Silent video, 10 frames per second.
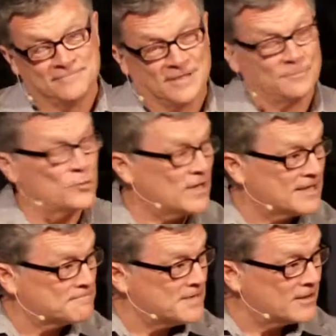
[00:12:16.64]
a little more
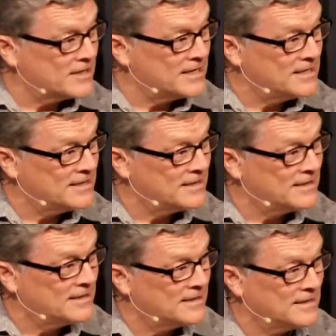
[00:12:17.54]
like Mary,
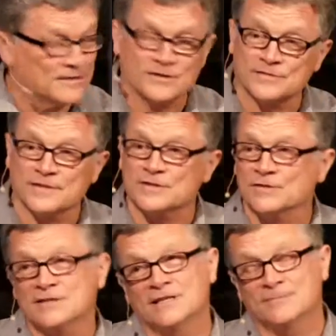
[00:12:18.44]
and those of us
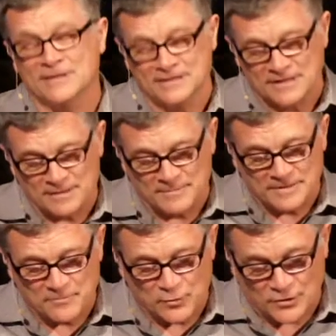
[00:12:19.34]
who tend to be a little
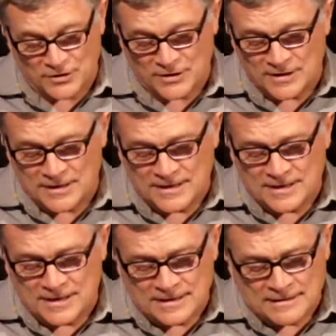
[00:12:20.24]
bit more
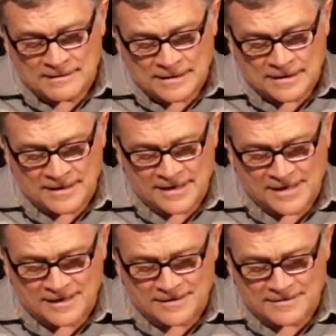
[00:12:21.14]

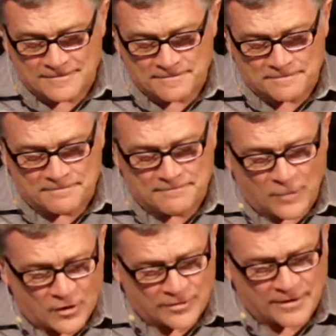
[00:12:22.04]
like
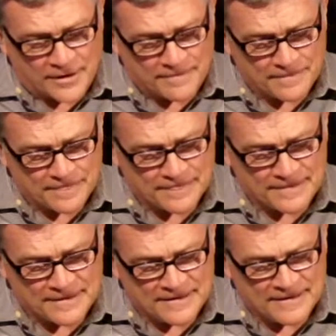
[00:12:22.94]
Martha.
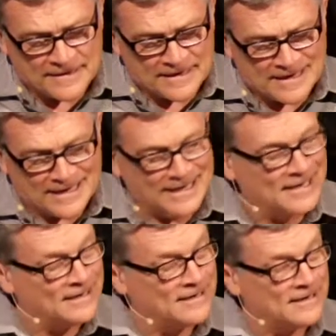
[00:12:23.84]

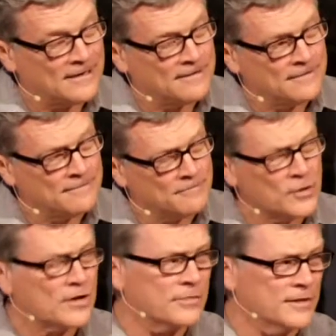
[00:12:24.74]
And
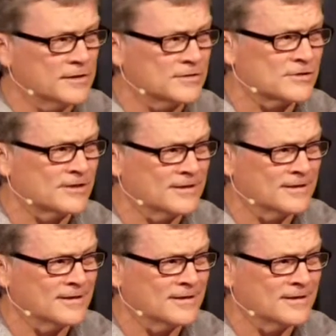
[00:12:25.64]
Martha's,